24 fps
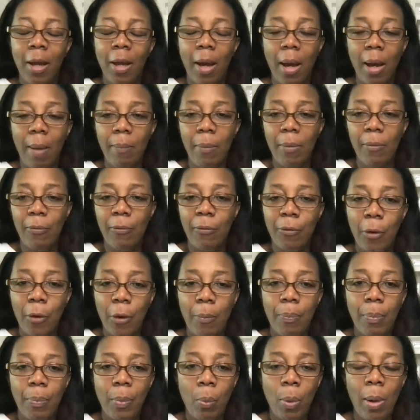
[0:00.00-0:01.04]
um,
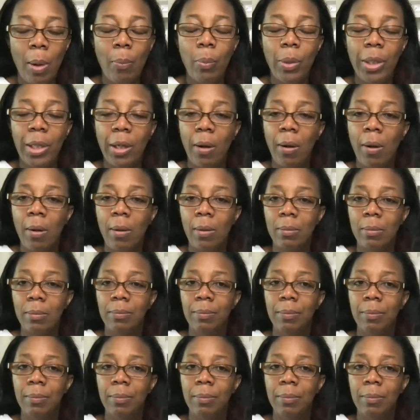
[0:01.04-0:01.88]
from when we are